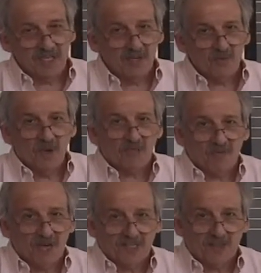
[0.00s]
He went
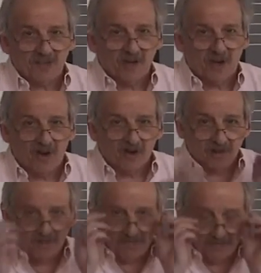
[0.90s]
right to the heart
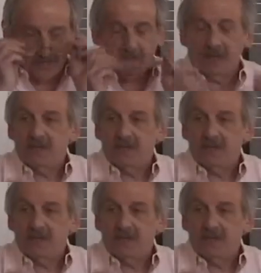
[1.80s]
of the,